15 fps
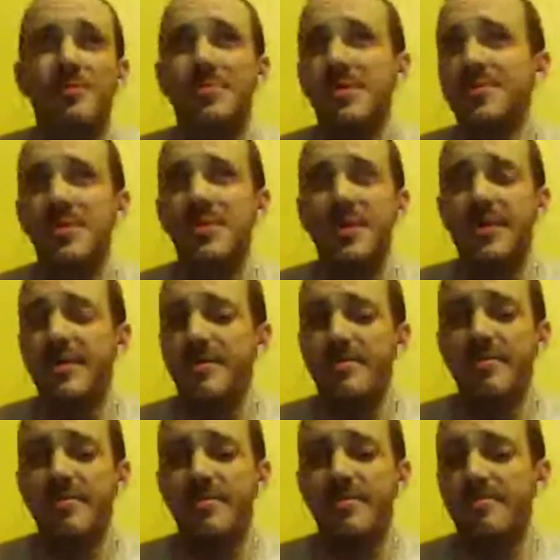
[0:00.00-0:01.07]

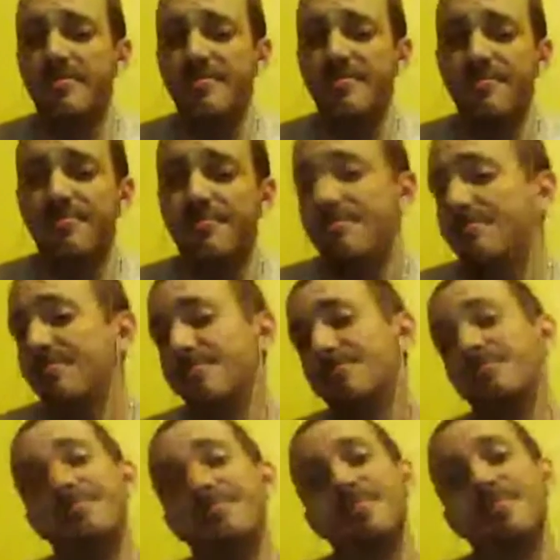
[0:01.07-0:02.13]
investigate, and
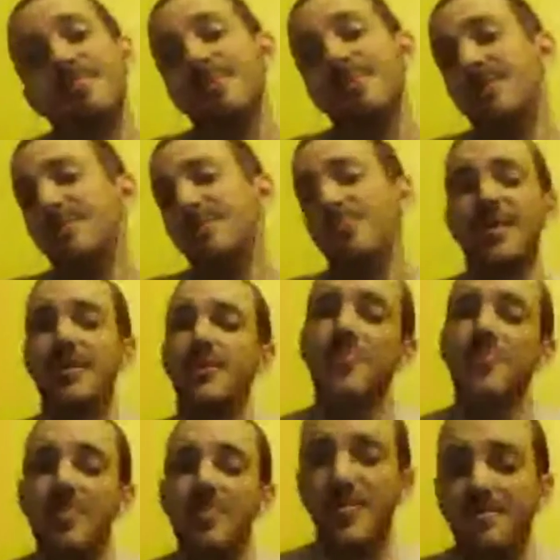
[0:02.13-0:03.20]
then they didn't
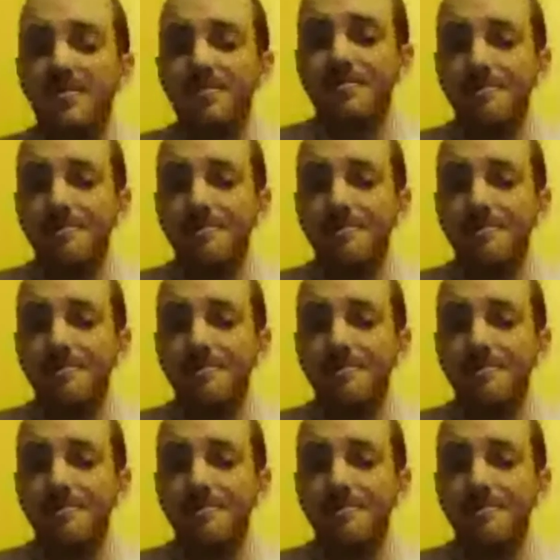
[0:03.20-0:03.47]
hear from